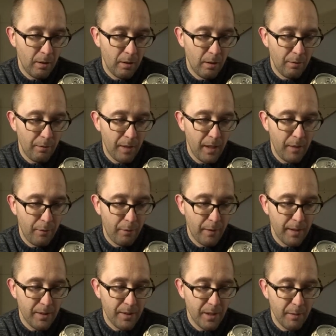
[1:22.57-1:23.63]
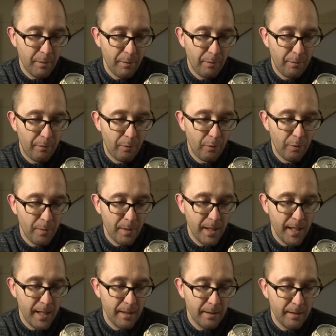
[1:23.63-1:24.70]
of a friendship formed
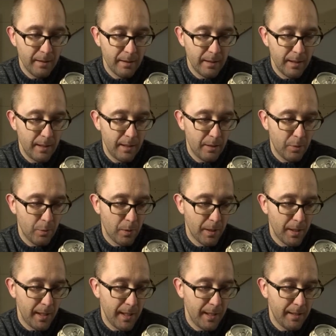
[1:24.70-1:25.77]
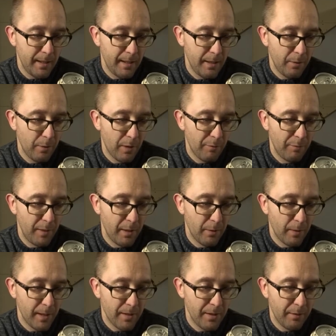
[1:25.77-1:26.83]
at the 2018 Craft Beer
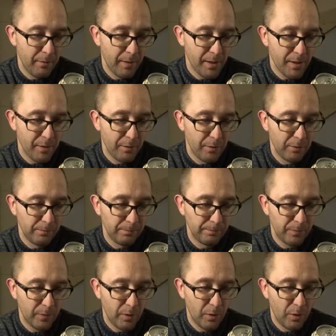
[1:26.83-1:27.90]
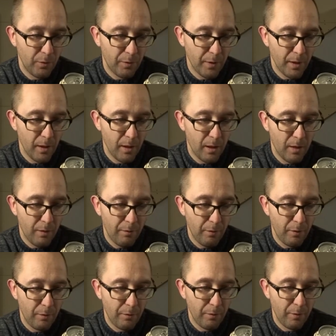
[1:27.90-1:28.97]
Rising Festival over a love
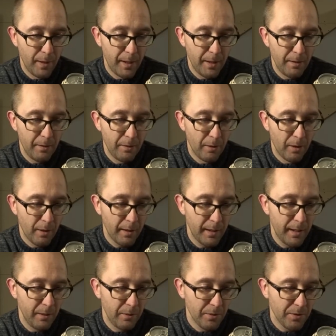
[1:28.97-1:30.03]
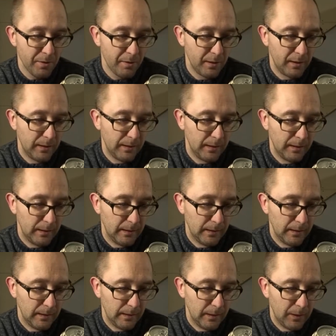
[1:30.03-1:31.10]
of great dark ales.
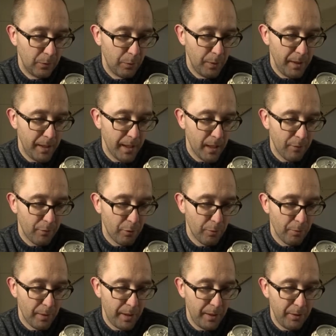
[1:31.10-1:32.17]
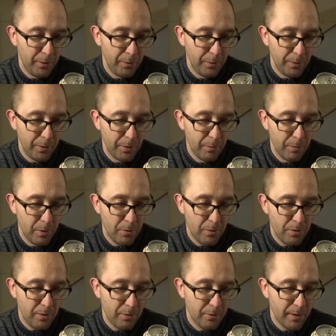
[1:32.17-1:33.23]
We therefore bring you the
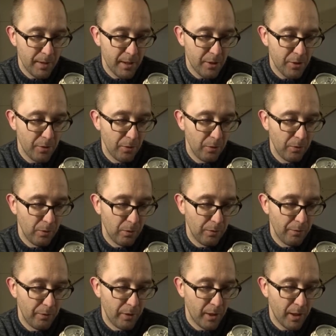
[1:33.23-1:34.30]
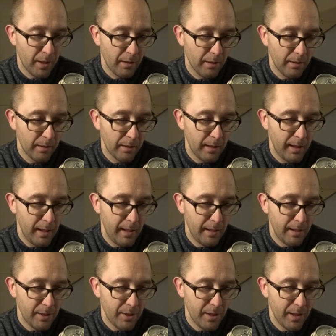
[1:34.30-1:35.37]
most traditional of dark
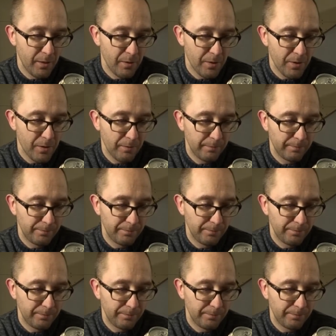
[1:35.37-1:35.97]
English ales.